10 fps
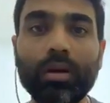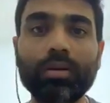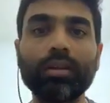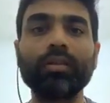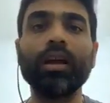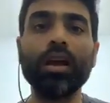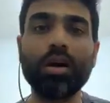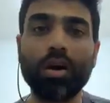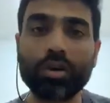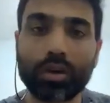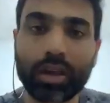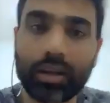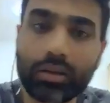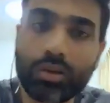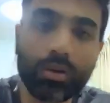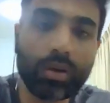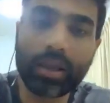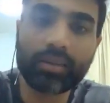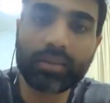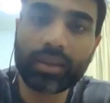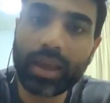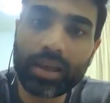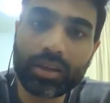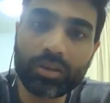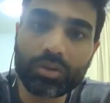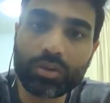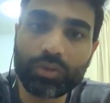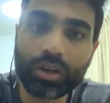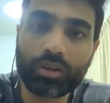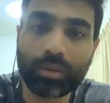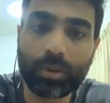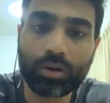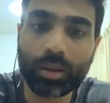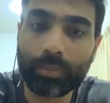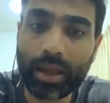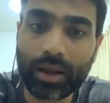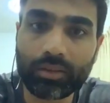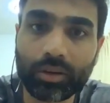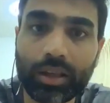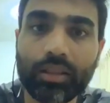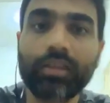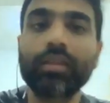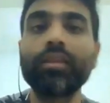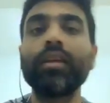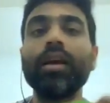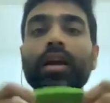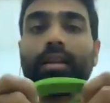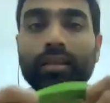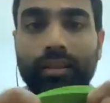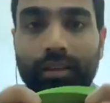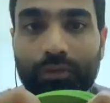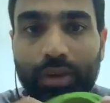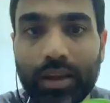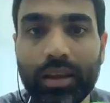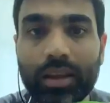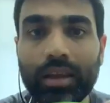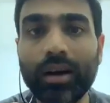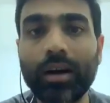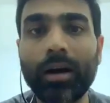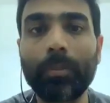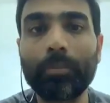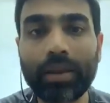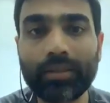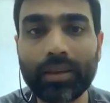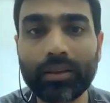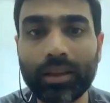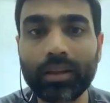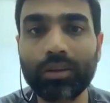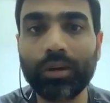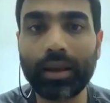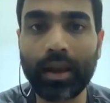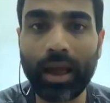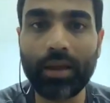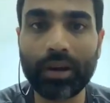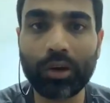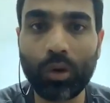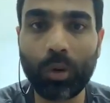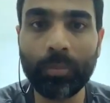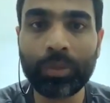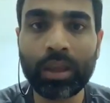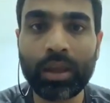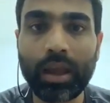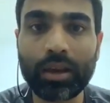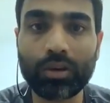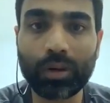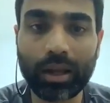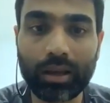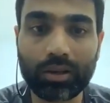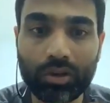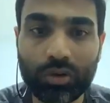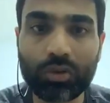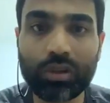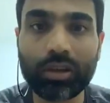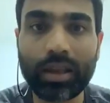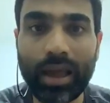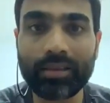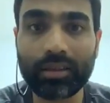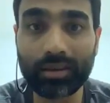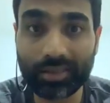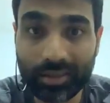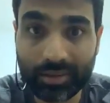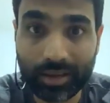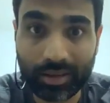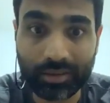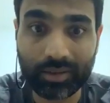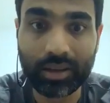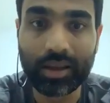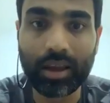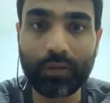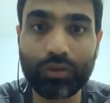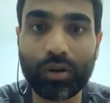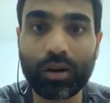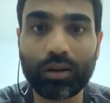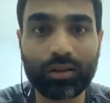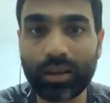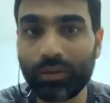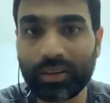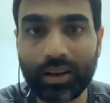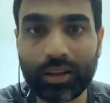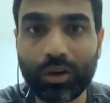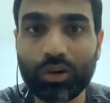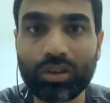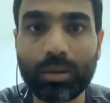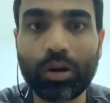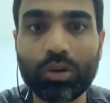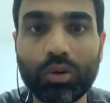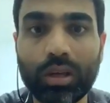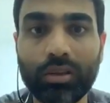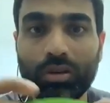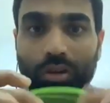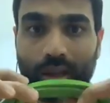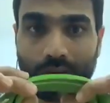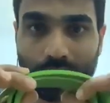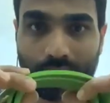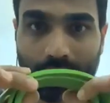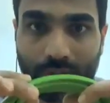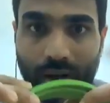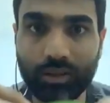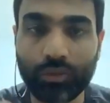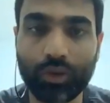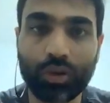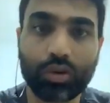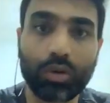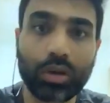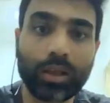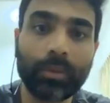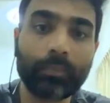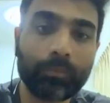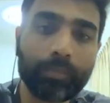about this. or you can go and see any YouTube videos about the bands. Okay, this is very basic thing you can have at home, and you can use it as a resistance. If you are, there was another question about toning, so you can use this one also for your toning.